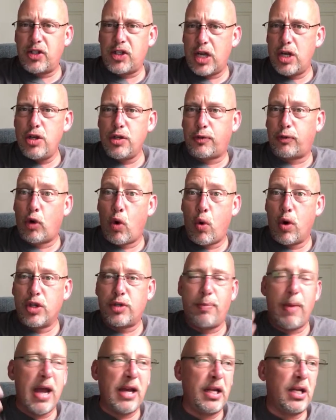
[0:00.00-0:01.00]
they use for horse
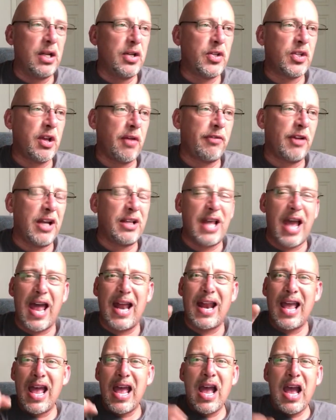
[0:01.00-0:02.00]
bedding and stuff like that.
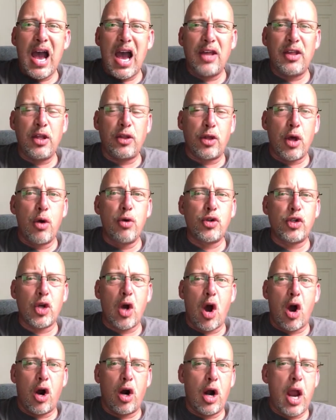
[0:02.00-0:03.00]
I think those
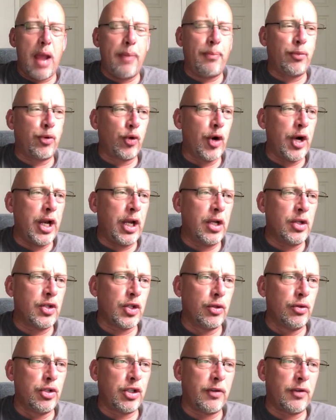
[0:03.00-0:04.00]
are a pretty good
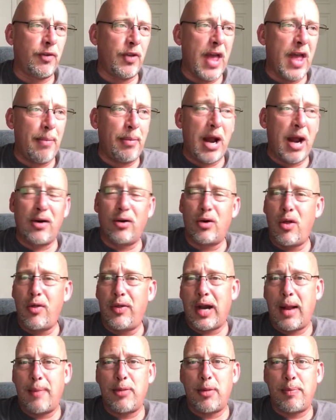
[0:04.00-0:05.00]
solution for that, but I don't know that
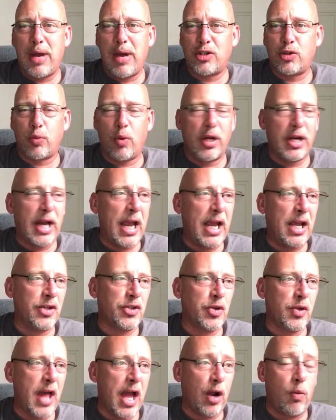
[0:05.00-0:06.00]
I'm the best one to answer
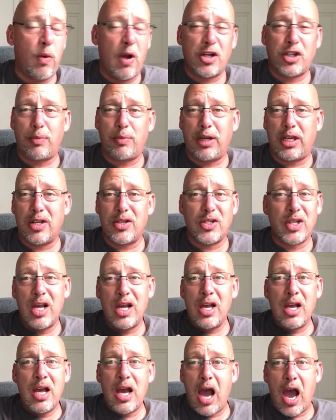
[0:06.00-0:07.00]
that question because
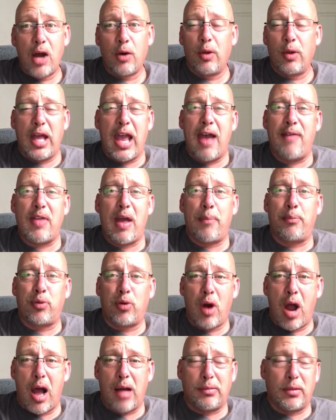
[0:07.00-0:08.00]
I don't really have that
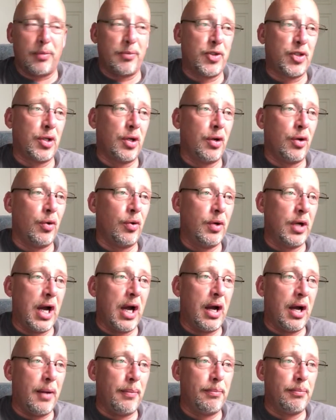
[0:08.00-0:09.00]
problem. So,
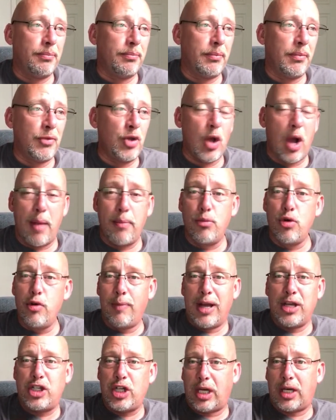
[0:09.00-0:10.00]
um, you know, I move my
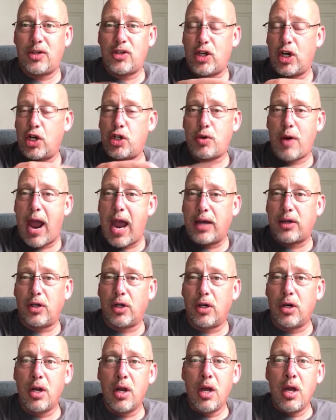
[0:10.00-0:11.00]
chickens in a tractor.
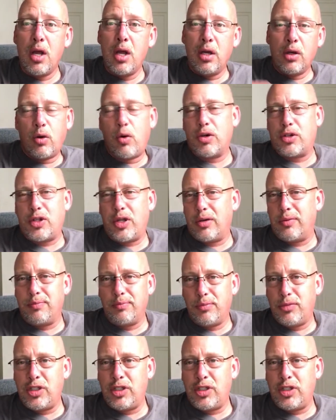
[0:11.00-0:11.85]
Of course, they're